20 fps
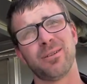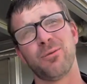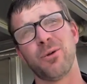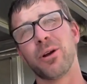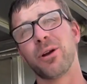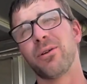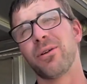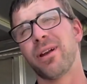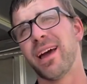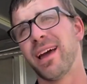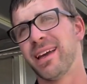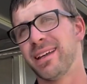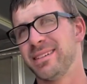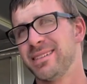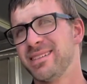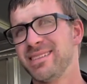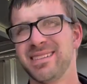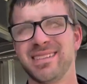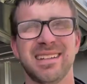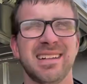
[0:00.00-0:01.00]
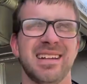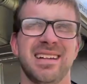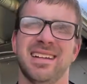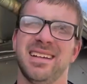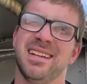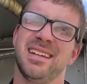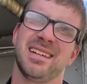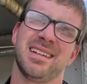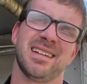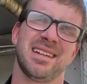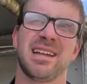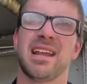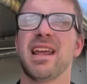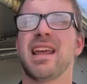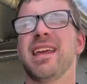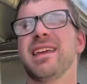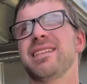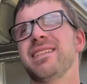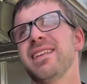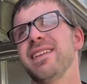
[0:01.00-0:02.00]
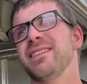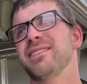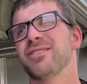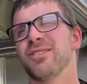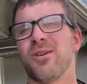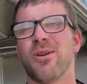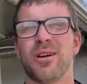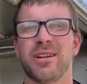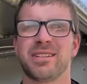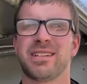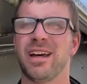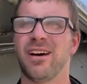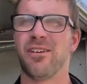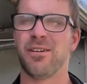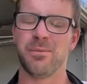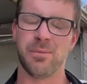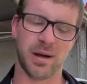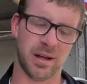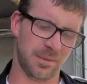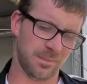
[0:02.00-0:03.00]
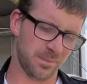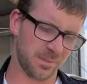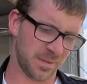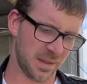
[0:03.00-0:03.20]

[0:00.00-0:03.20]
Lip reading: 109s. It's so hard telling, but